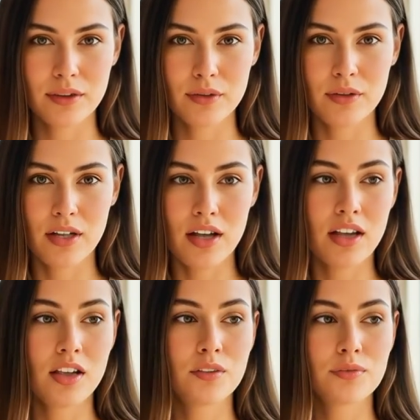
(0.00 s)

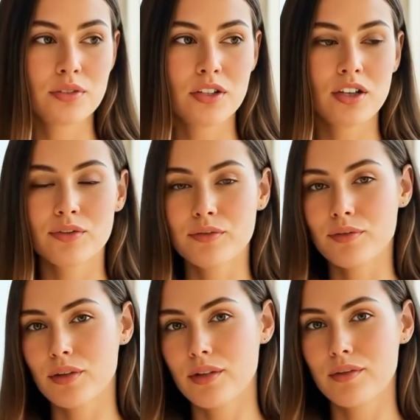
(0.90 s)
Mismatched chairs,
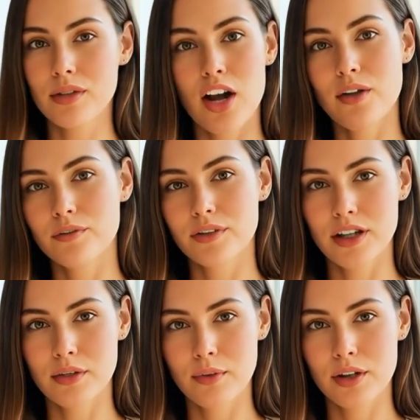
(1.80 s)
shelves of
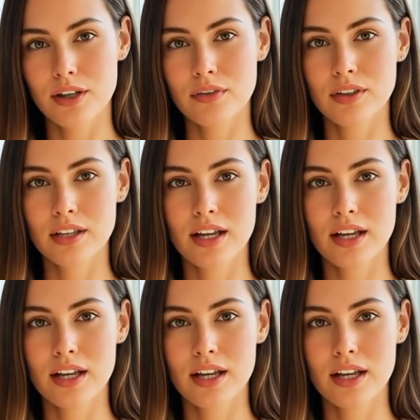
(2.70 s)
cookbooks,